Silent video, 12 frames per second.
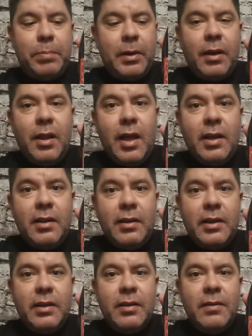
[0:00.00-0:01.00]
But
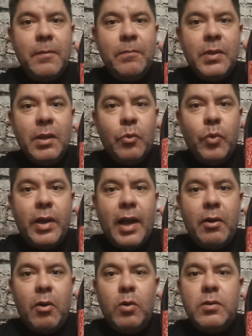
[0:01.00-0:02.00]
luckily, we
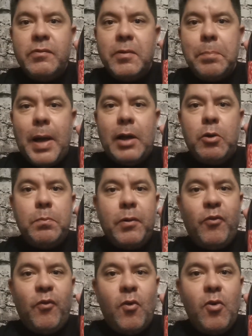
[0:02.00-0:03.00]
got a hold of a bottle
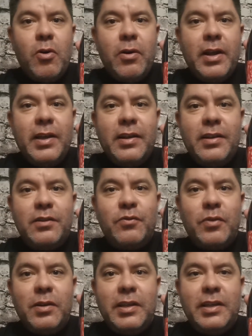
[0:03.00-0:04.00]
before it
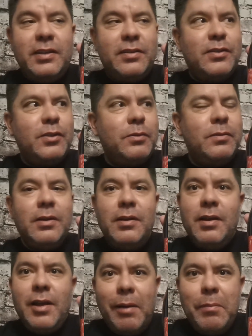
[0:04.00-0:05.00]
is released. So
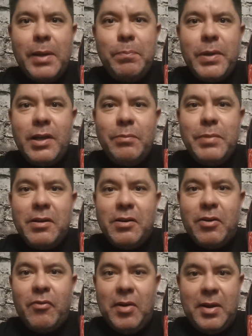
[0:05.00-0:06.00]
I might be
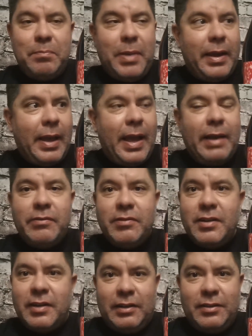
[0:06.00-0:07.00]
committing a crime by
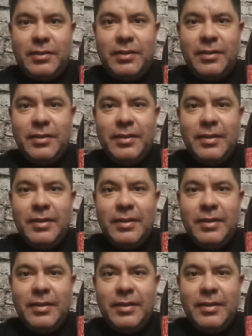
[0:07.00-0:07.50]
having this.